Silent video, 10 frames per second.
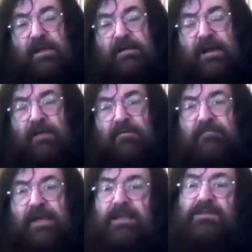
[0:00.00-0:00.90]
Now, it
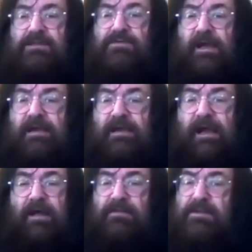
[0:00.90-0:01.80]
may strike
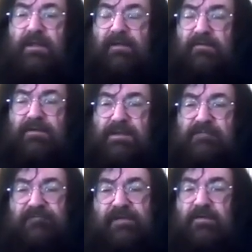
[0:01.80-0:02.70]
outsiders
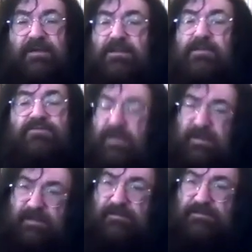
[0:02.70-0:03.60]
as very
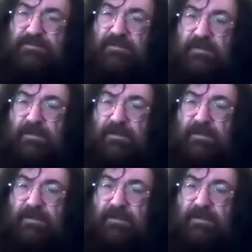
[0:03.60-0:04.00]
strange